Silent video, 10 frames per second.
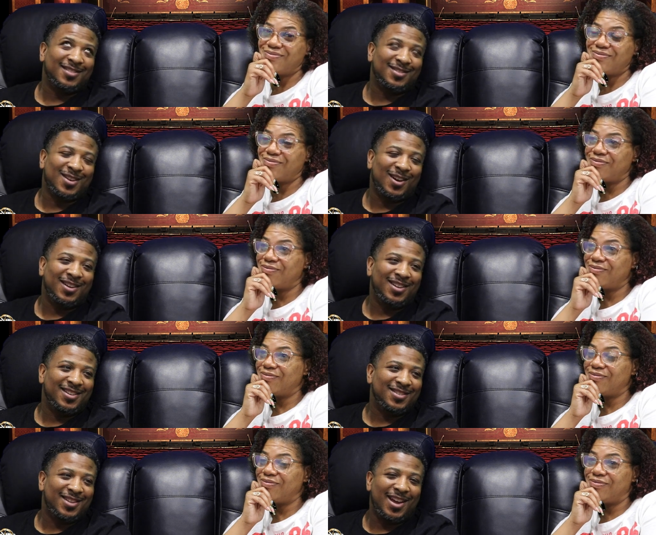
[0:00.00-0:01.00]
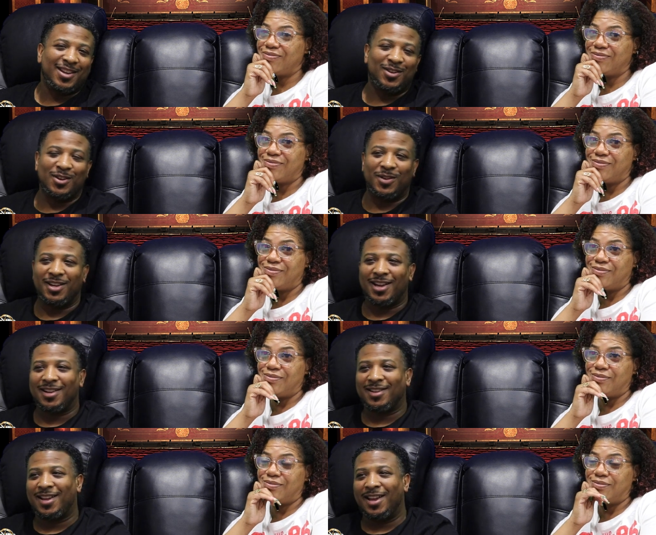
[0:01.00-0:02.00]
Speaker 1: Charlie and Jack, they
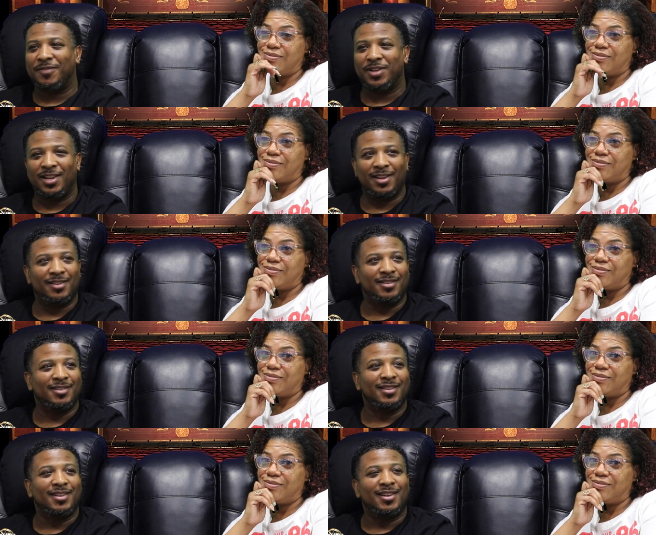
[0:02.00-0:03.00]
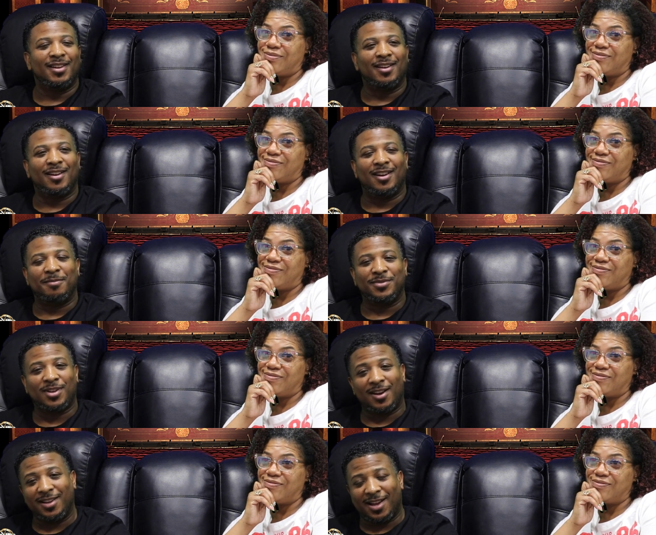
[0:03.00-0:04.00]
got caved in.
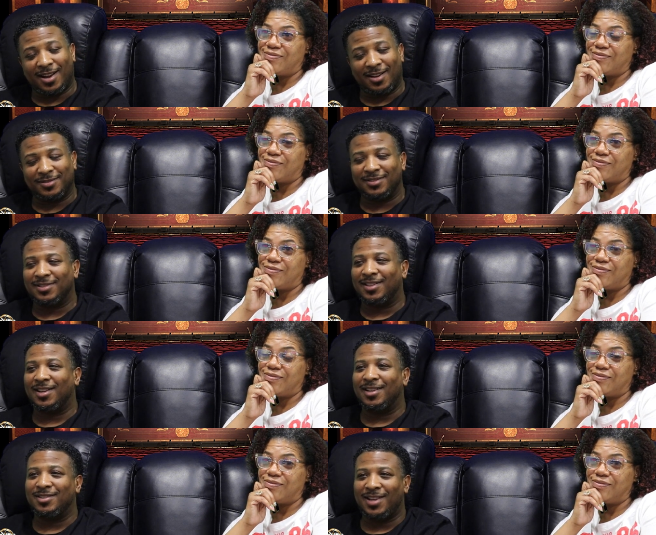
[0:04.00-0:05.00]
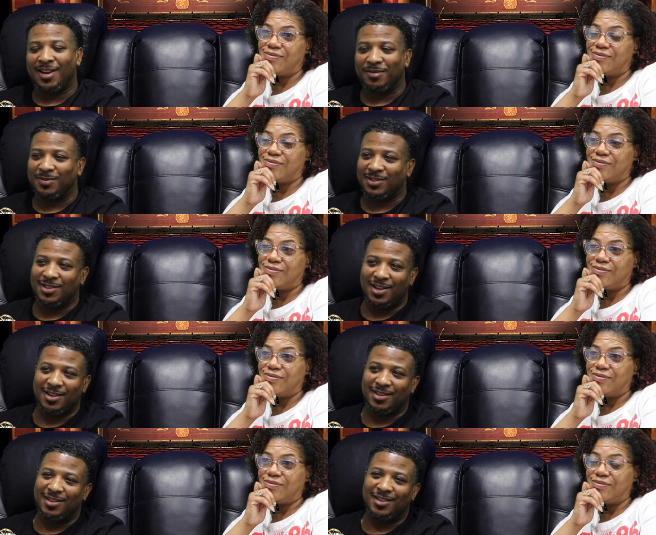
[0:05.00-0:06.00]
Charlie got out. Jack was stuck.